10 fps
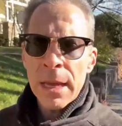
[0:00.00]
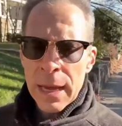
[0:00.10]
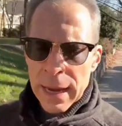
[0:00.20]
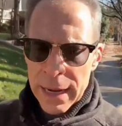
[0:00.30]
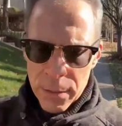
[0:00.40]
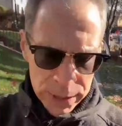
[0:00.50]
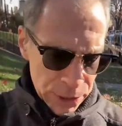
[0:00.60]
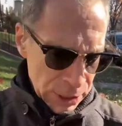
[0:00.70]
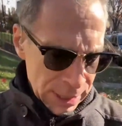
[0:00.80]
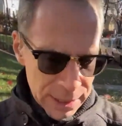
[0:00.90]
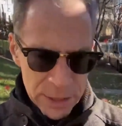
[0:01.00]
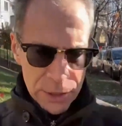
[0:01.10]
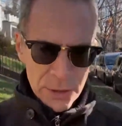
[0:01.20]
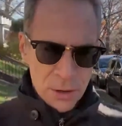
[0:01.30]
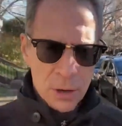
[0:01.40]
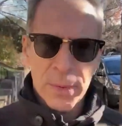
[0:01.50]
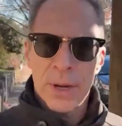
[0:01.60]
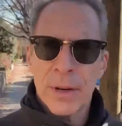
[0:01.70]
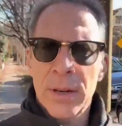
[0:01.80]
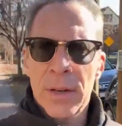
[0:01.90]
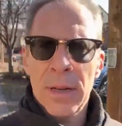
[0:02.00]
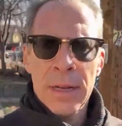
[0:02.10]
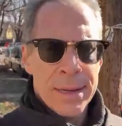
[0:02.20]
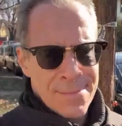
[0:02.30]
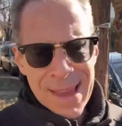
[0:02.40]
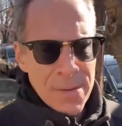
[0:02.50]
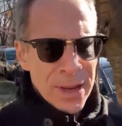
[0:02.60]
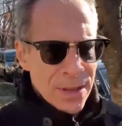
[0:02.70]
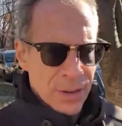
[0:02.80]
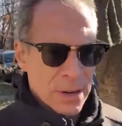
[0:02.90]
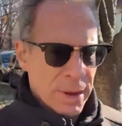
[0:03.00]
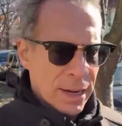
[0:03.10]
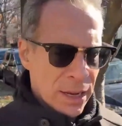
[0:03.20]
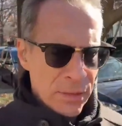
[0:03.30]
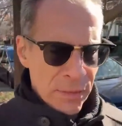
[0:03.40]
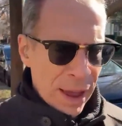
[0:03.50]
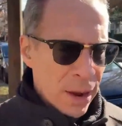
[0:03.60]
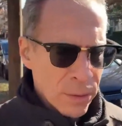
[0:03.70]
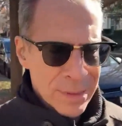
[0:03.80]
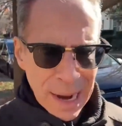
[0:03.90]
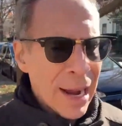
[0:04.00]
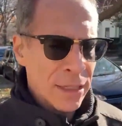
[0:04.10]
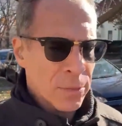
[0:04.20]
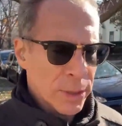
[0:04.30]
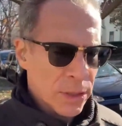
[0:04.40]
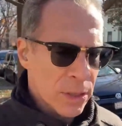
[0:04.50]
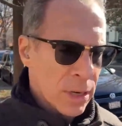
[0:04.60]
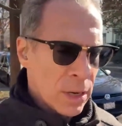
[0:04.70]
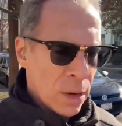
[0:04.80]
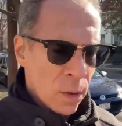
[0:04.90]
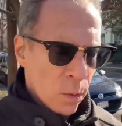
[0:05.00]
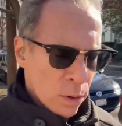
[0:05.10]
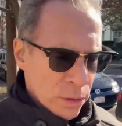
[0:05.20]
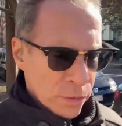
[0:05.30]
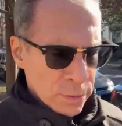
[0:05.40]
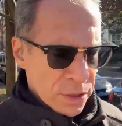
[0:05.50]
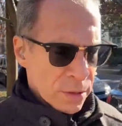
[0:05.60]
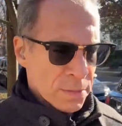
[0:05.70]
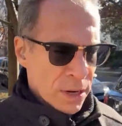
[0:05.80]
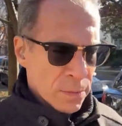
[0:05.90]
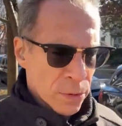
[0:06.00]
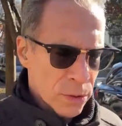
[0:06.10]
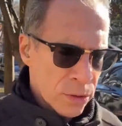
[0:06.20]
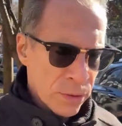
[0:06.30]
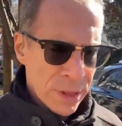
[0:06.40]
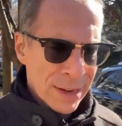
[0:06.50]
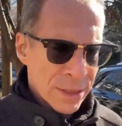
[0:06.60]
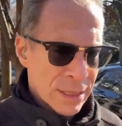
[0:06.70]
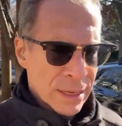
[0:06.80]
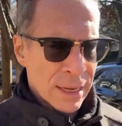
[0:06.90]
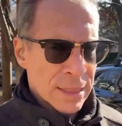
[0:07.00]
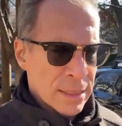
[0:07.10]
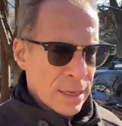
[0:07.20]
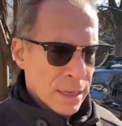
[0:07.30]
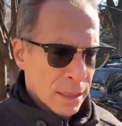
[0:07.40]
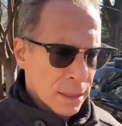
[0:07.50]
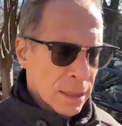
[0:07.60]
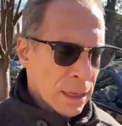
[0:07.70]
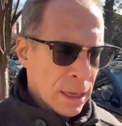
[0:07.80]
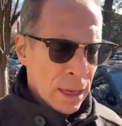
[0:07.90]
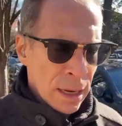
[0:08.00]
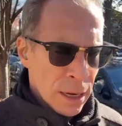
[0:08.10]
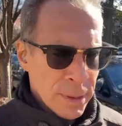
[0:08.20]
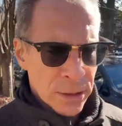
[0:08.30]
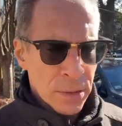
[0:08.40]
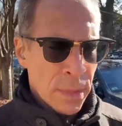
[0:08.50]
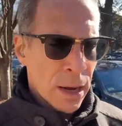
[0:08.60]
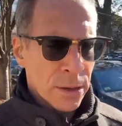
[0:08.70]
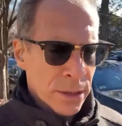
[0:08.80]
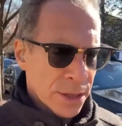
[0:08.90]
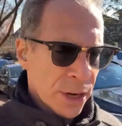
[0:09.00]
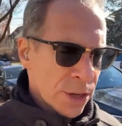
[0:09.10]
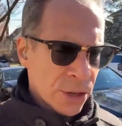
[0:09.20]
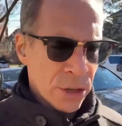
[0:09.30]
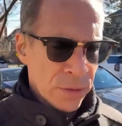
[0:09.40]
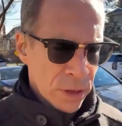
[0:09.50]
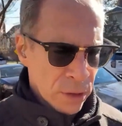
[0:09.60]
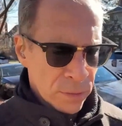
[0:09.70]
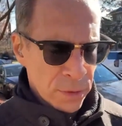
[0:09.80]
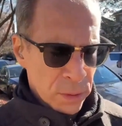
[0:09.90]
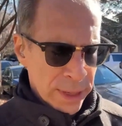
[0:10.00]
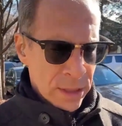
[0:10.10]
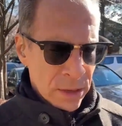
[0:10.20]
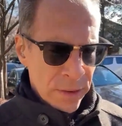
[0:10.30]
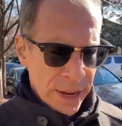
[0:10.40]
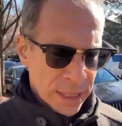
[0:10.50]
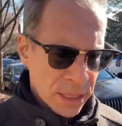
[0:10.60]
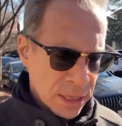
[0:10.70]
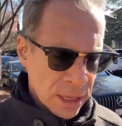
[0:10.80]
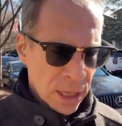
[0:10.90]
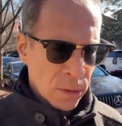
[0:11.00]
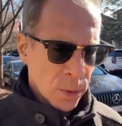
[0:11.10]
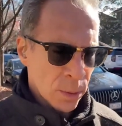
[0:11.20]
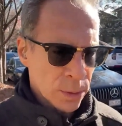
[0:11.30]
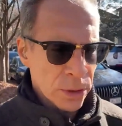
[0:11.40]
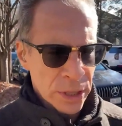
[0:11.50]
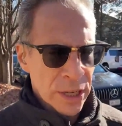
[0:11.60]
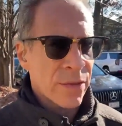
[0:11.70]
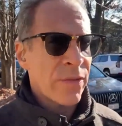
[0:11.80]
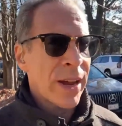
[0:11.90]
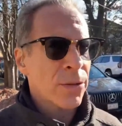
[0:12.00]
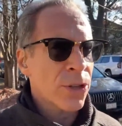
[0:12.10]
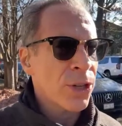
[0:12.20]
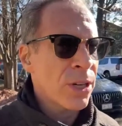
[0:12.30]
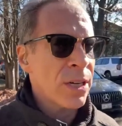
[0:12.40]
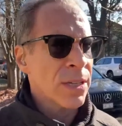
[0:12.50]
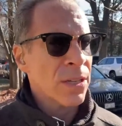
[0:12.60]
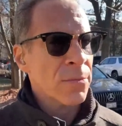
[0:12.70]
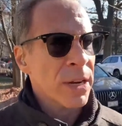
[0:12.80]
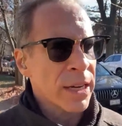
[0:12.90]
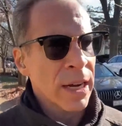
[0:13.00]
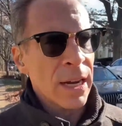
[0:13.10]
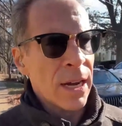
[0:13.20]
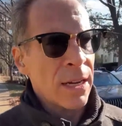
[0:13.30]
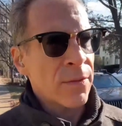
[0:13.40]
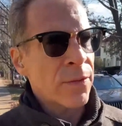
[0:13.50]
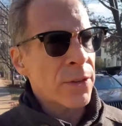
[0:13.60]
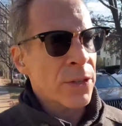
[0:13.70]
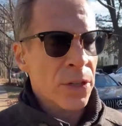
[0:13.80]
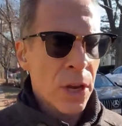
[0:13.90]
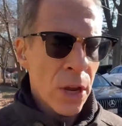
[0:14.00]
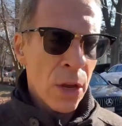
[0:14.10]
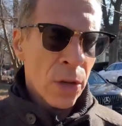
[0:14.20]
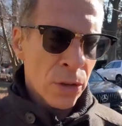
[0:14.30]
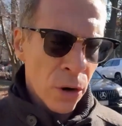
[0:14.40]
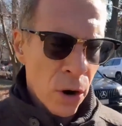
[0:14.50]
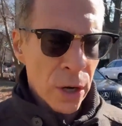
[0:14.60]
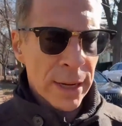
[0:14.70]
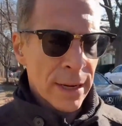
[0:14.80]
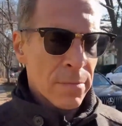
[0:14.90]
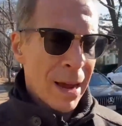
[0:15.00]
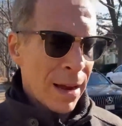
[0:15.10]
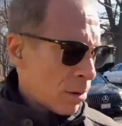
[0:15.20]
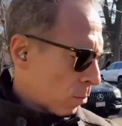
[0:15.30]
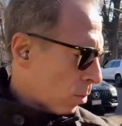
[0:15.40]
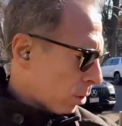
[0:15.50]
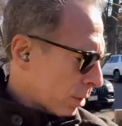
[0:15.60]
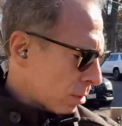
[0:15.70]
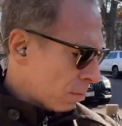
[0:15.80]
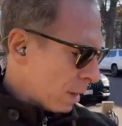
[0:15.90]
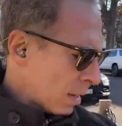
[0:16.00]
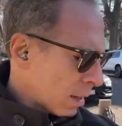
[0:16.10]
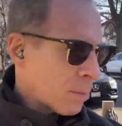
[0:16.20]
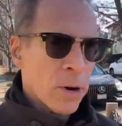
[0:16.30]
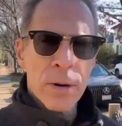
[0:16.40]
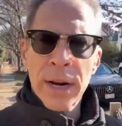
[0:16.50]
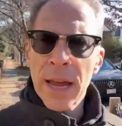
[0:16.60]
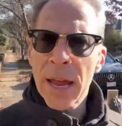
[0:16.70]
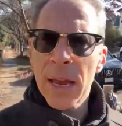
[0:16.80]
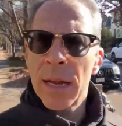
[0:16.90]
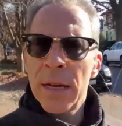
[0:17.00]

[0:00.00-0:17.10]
Anyway, John had determined, we could talk about it. He found documents, one from September 2019, about the modernization of the influenza vaccine. We were looking at Fauci at some kind of conference, talking about wanting to make mRNA